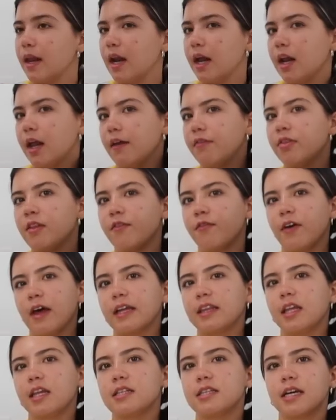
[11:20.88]
And the
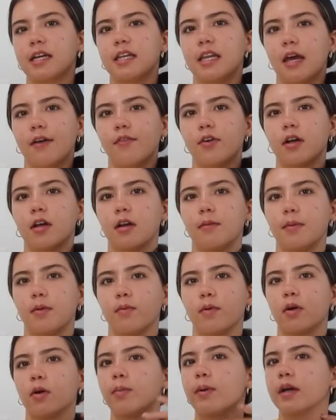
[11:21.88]
fact that it's like never gonna be
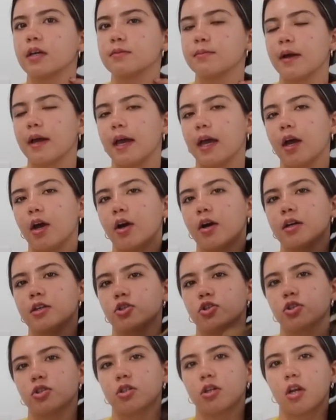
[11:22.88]
real because my hair is
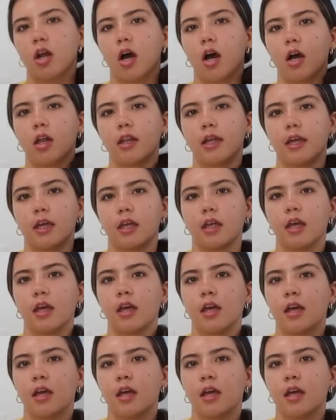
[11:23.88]
just not like